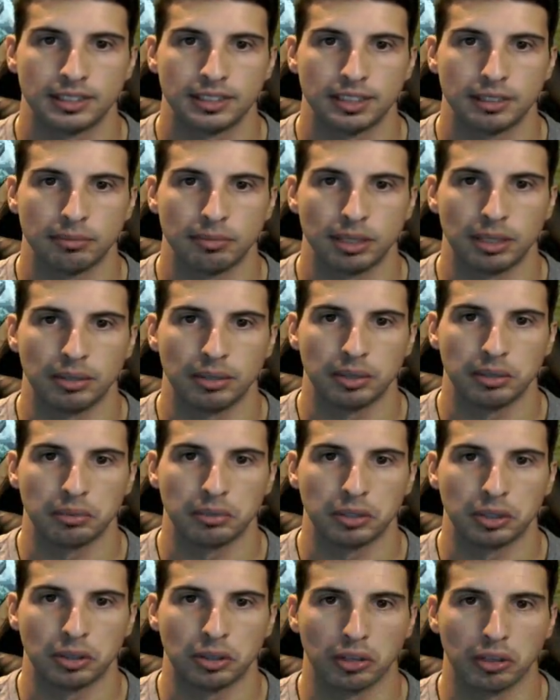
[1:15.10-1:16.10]
Maybe we
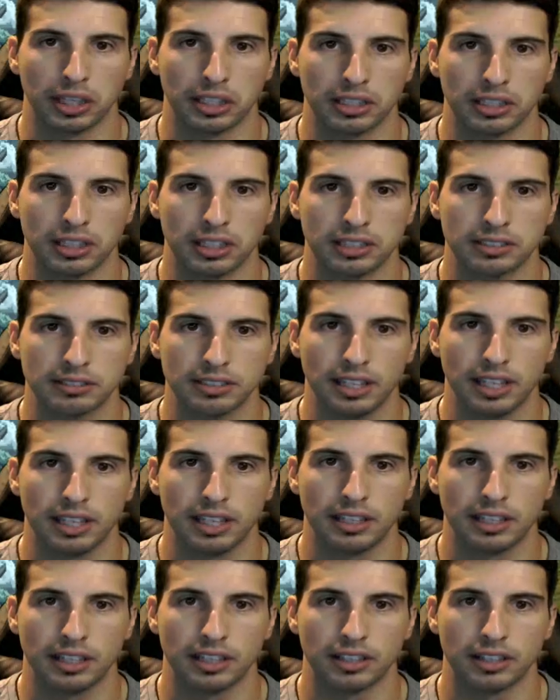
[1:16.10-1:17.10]
go like this.
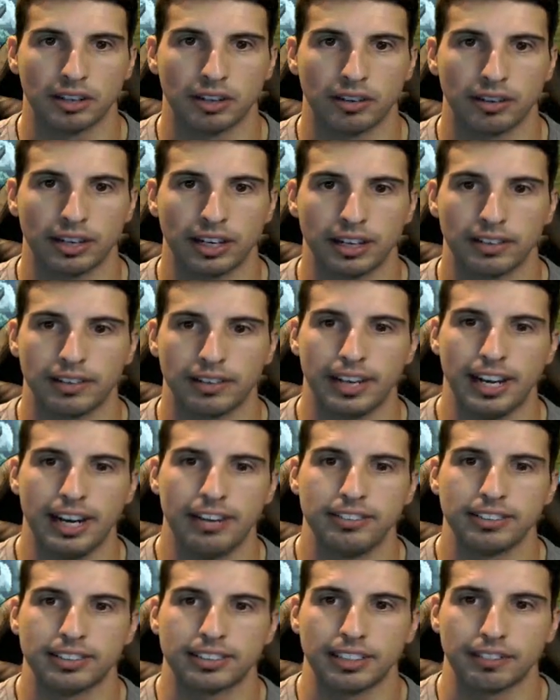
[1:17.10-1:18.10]
There you go.
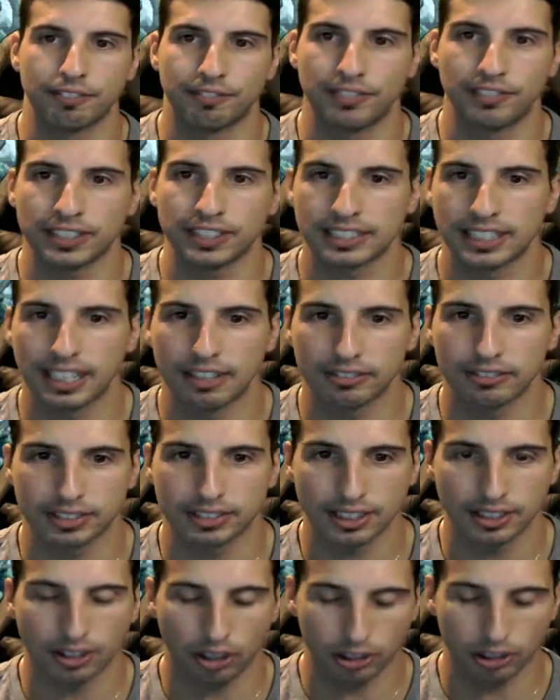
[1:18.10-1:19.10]
Everything, fixing
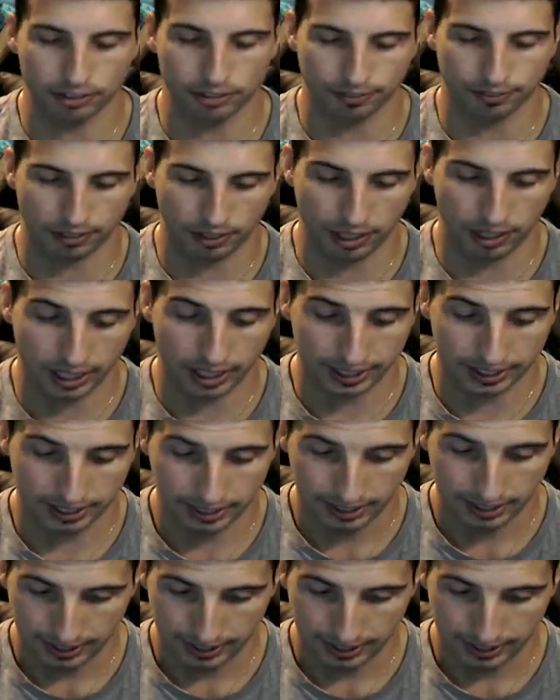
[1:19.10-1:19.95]
everything on the fly.